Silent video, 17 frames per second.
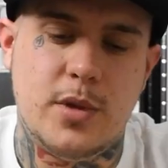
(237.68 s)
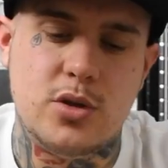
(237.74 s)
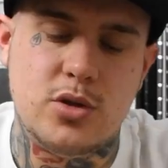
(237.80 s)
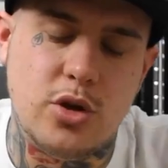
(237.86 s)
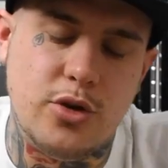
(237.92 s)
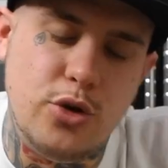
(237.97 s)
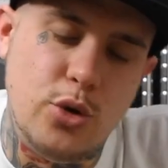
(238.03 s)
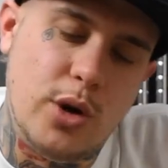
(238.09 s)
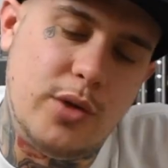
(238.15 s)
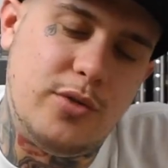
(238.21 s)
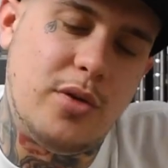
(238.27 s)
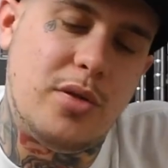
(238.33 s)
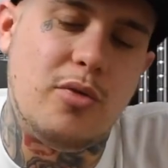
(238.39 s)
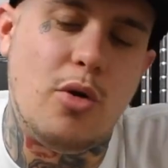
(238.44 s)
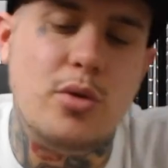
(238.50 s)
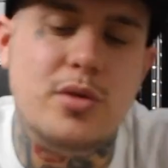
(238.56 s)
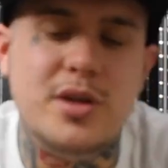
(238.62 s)
So I knew I had to
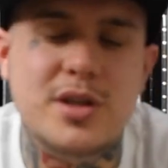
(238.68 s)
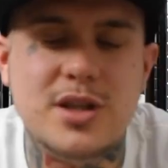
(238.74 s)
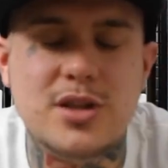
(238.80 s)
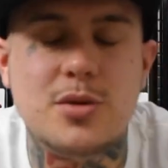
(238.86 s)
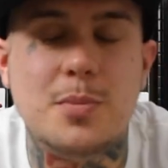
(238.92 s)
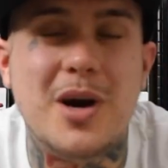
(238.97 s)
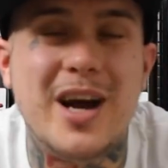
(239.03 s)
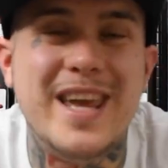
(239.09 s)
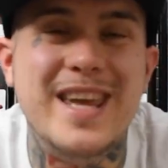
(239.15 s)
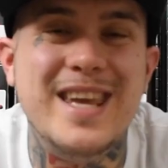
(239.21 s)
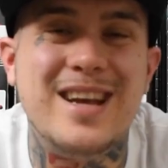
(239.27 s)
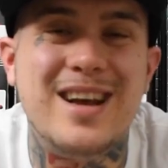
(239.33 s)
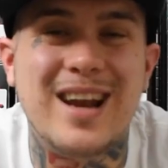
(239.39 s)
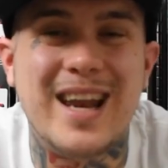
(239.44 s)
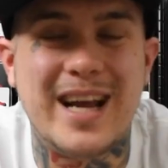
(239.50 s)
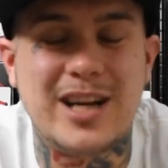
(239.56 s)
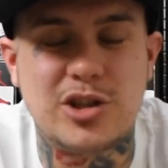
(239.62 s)
throw these into my Heat
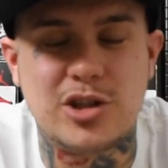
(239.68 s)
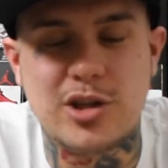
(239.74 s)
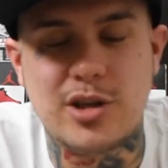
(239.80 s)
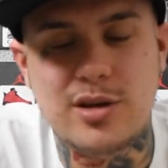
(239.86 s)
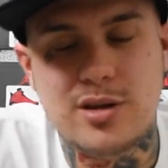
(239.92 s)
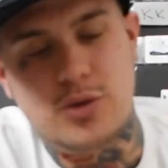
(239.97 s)
collection,